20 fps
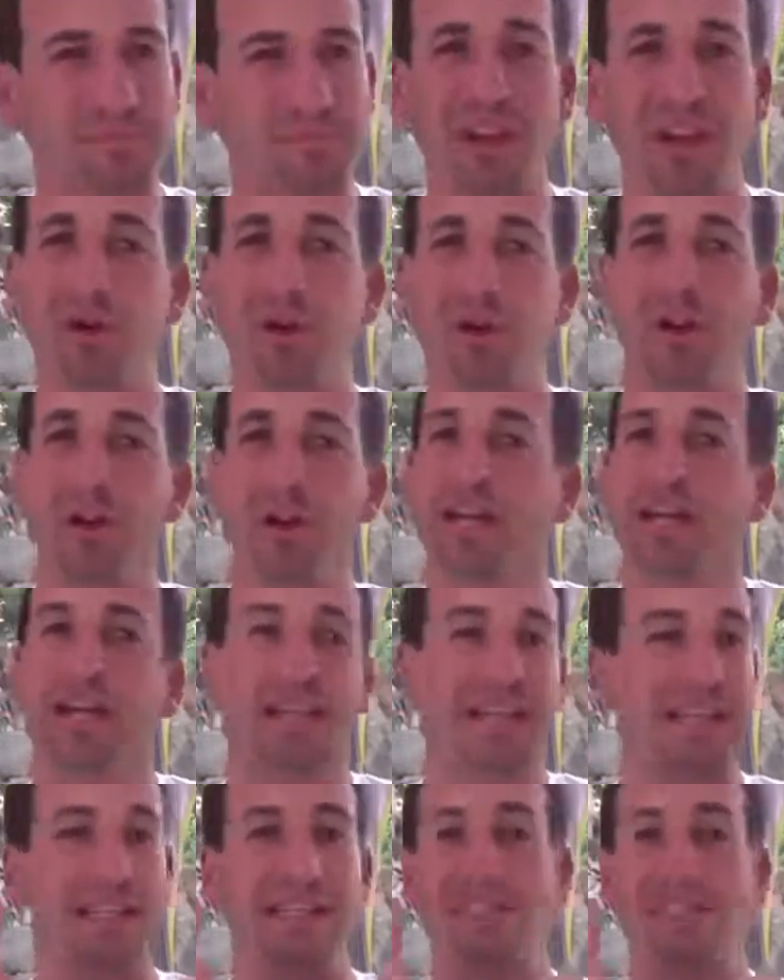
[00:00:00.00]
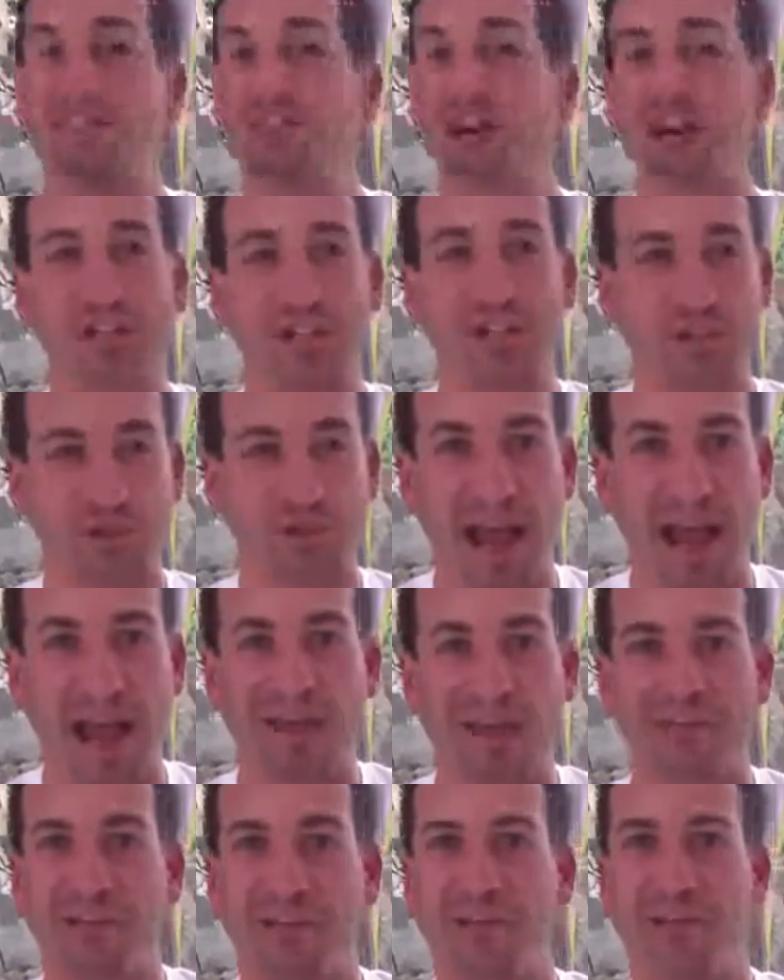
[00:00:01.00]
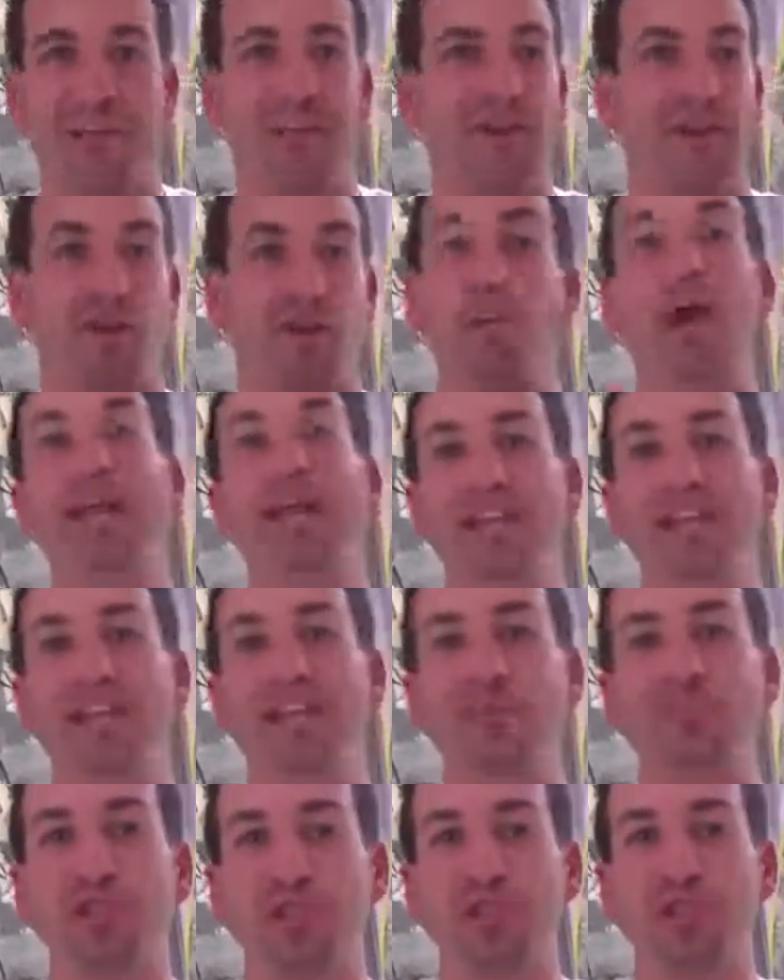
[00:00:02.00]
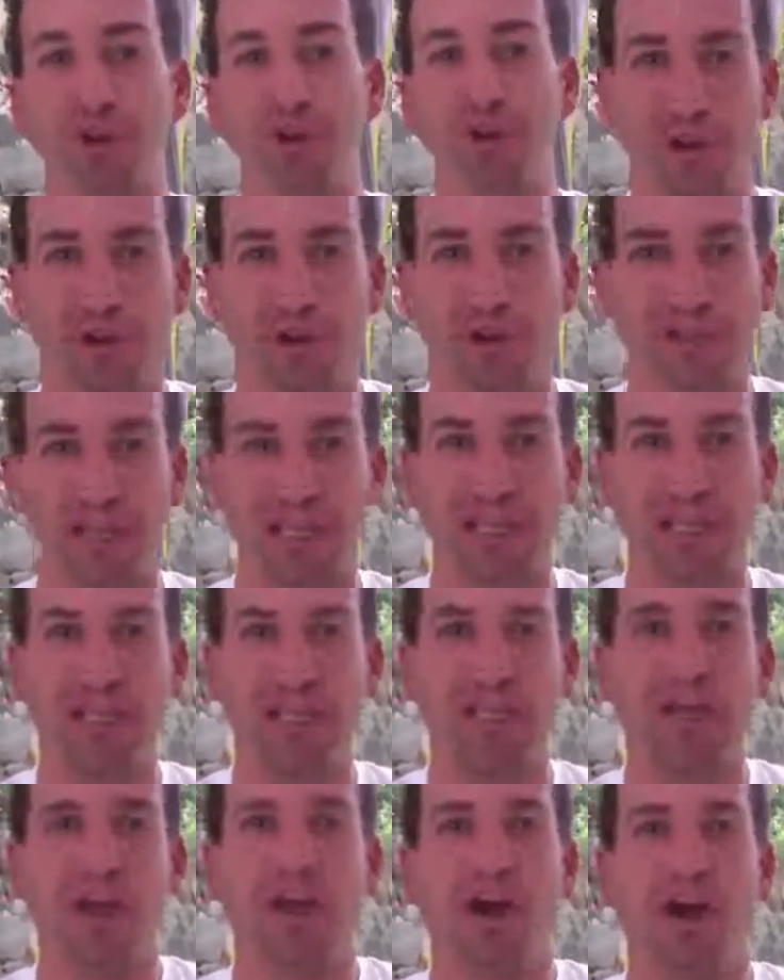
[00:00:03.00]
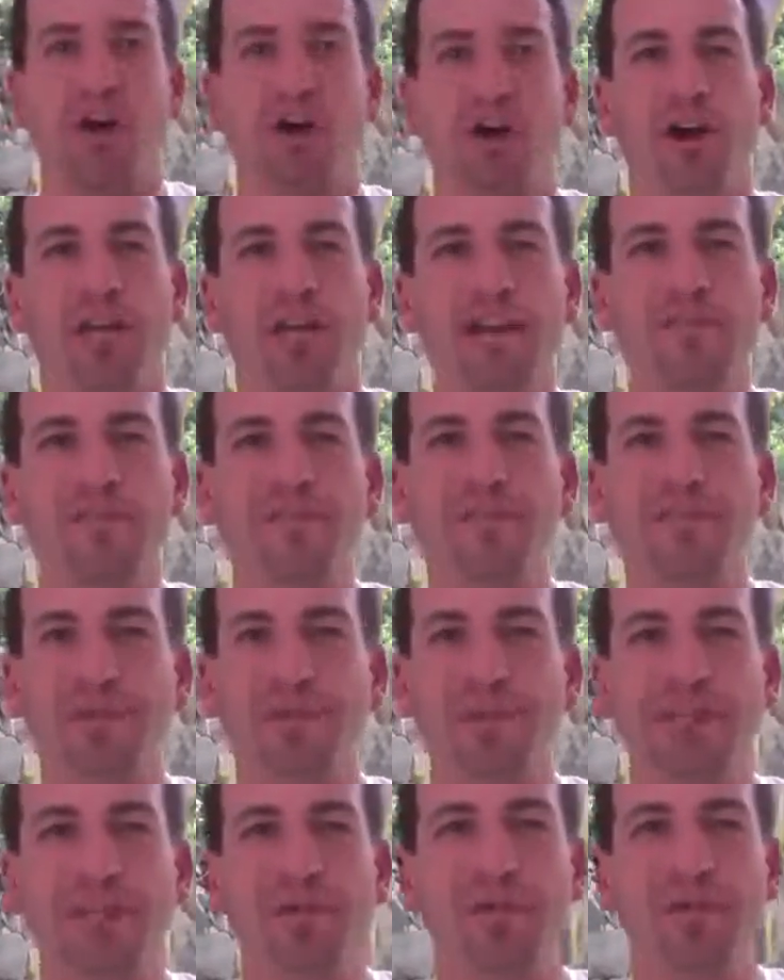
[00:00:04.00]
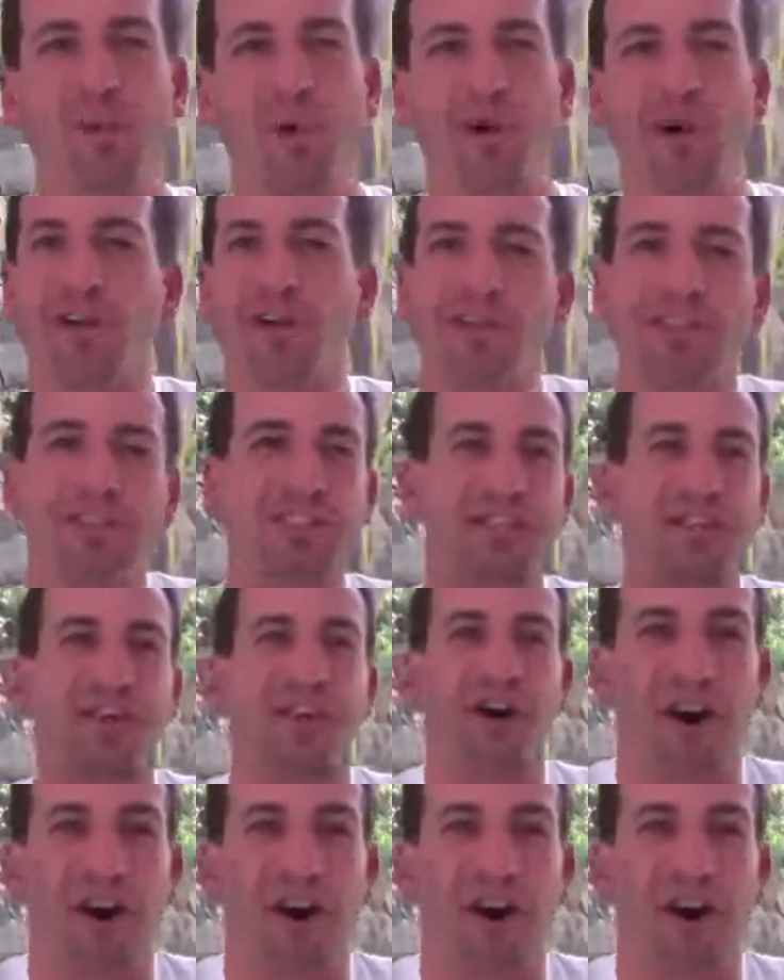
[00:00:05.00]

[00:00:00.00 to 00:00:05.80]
or getting stuck in traffic, or waking up too early, or even really worse than